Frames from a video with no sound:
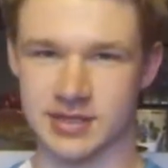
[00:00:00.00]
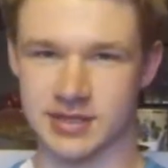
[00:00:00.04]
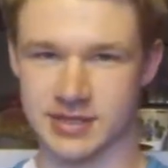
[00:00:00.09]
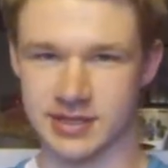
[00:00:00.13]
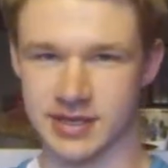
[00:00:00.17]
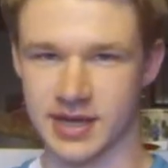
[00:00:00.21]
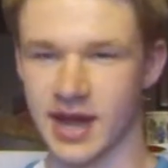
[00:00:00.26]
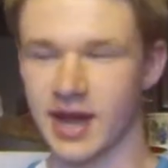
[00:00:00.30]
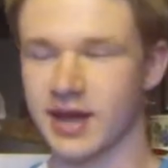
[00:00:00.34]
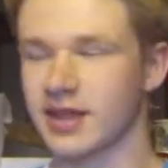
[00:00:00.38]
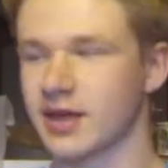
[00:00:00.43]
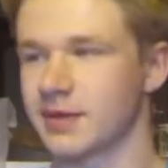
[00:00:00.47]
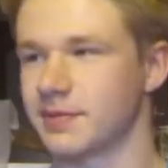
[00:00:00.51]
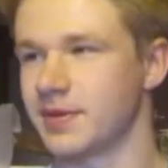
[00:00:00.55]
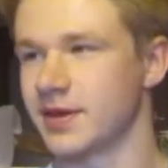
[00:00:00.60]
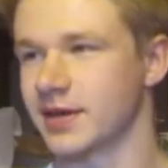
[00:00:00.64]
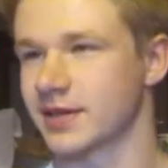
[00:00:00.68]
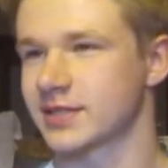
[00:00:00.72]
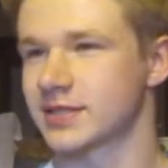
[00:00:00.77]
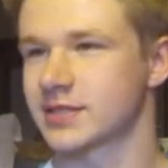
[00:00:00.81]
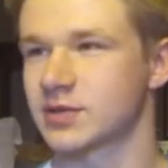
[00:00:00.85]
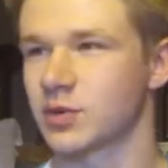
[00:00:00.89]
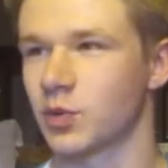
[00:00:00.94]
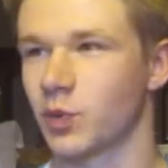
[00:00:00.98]
This guy that
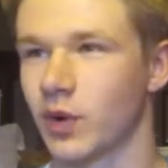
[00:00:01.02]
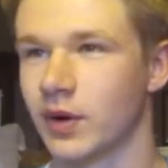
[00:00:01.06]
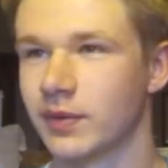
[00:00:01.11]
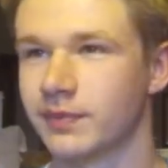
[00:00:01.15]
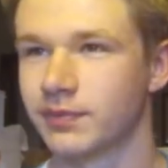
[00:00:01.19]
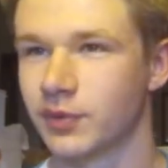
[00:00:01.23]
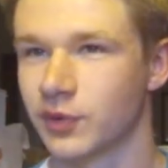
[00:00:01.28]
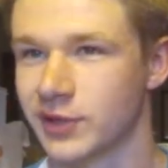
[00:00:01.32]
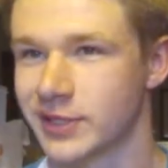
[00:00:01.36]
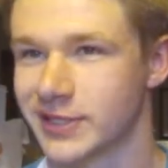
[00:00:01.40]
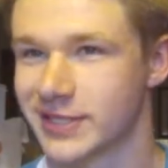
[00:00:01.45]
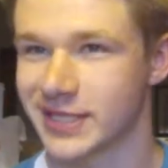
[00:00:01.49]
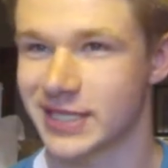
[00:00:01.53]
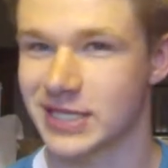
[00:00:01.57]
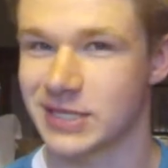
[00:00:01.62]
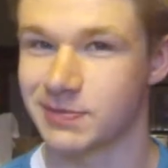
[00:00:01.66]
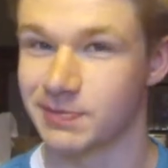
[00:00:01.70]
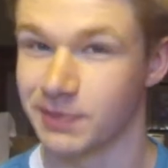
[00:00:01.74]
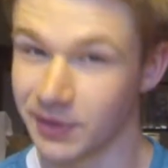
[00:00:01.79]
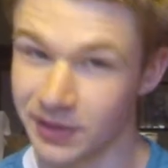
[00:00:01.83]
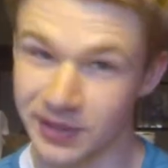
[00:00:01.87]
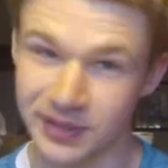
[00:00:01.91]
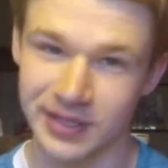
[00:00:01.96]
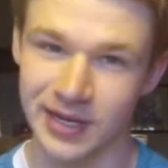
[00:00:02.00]
makes
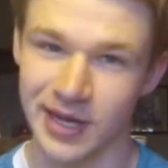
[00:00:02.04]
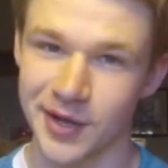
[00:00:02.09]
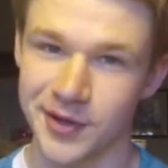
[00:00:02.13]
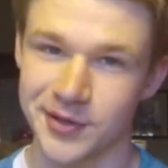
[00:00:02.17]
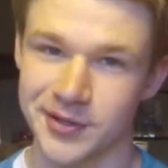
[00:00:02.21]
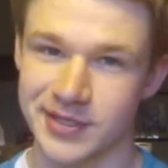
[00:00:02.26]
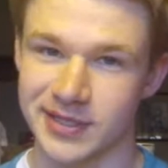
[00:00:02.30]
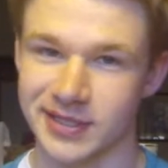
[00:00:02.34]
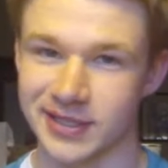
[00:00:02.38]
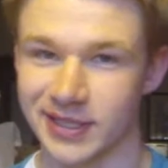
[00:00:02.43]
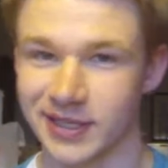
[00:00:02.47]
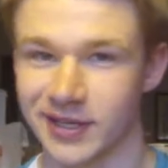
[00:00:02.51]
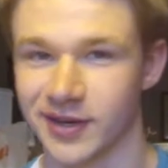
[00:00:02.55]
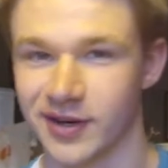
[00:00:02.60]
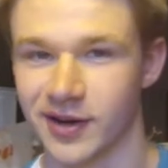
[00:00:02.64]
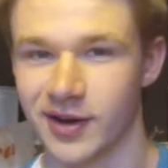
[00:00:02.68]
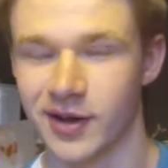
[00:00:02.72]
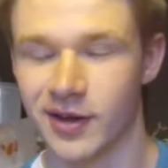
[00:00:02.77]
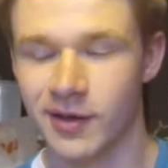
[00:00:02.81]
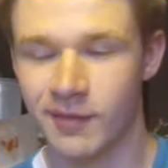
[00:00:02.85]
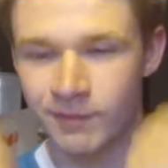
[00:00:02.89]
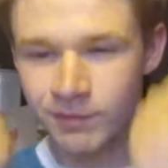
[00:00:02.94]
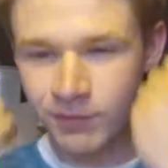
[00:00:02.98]
1.6 million dollars a year,